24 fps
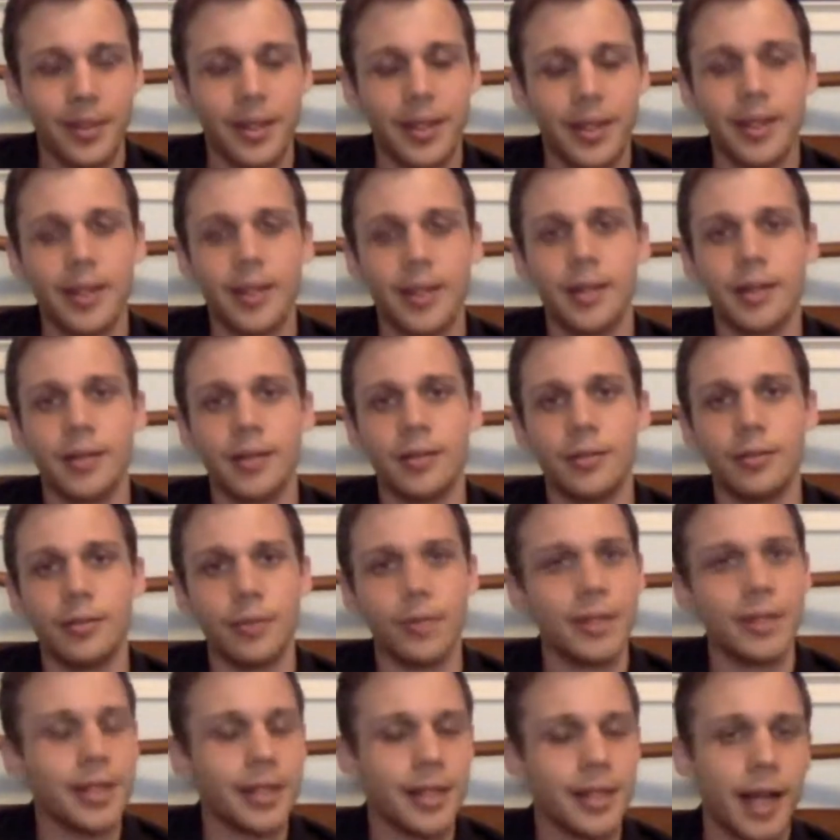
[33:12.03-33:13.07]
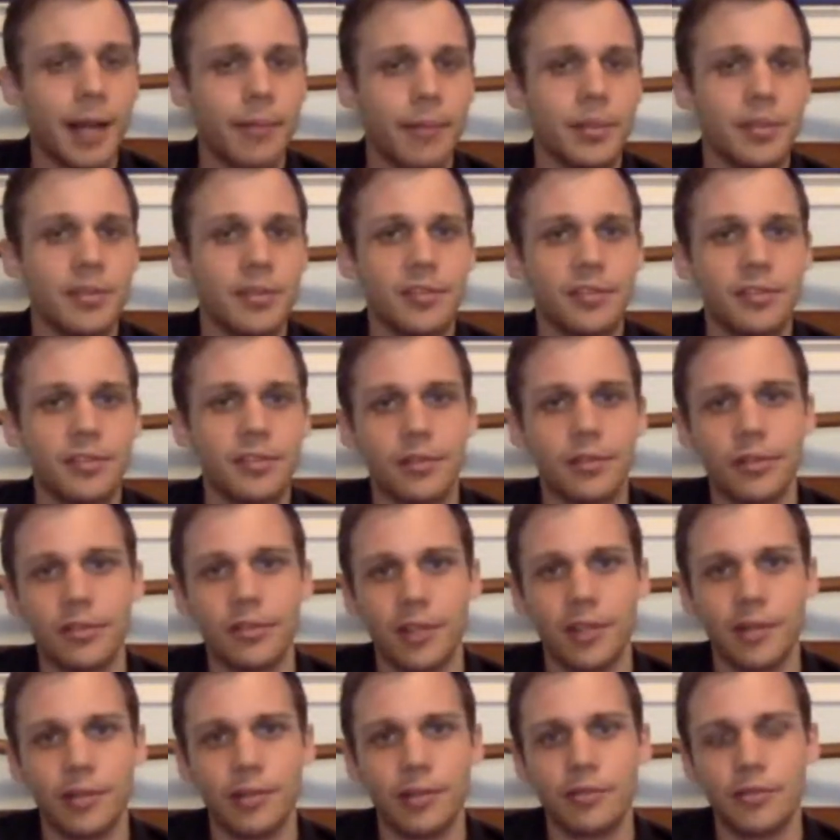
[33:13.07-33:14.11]
Mm-hmm. And when that happens,
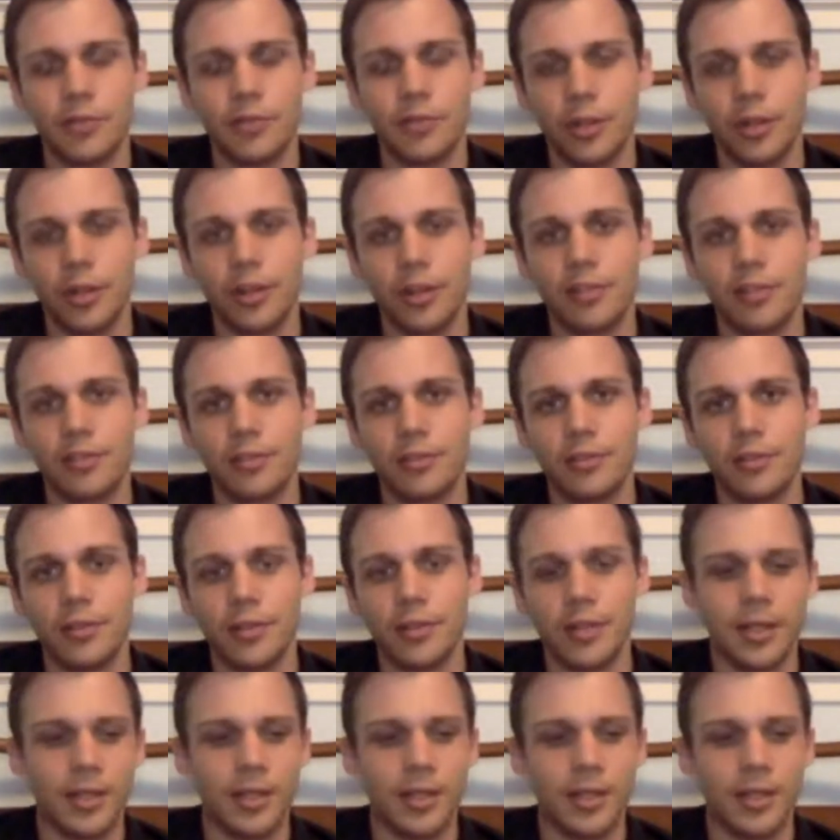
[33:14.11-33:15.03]
there's a level of trust.